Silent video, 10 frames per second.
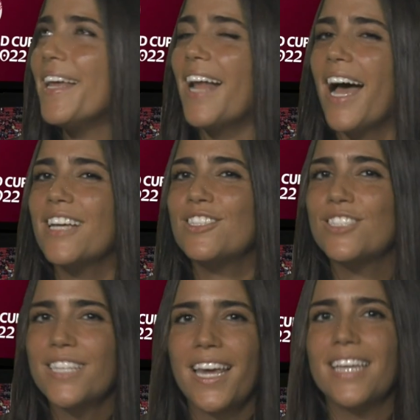I
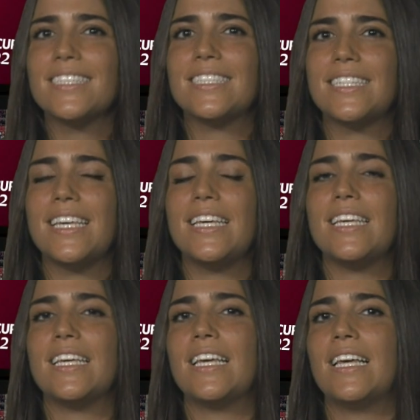can't
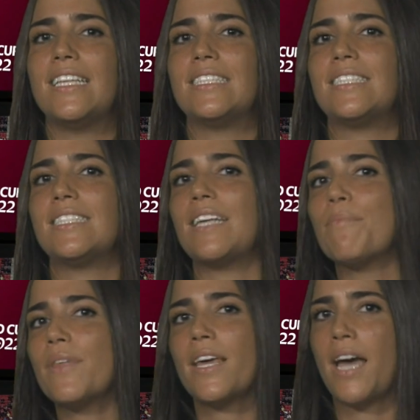see
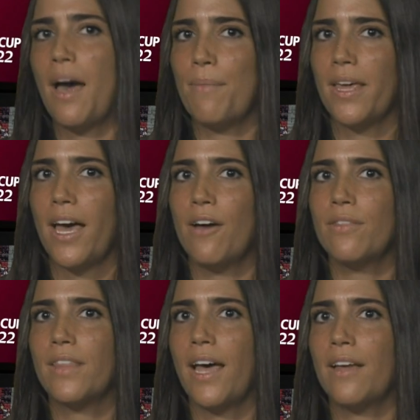something coming out
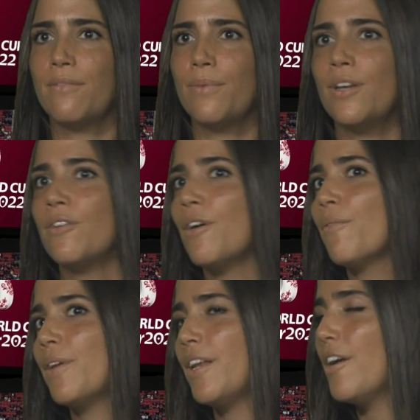that we don't
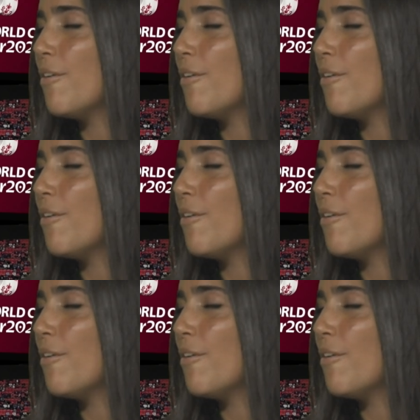already know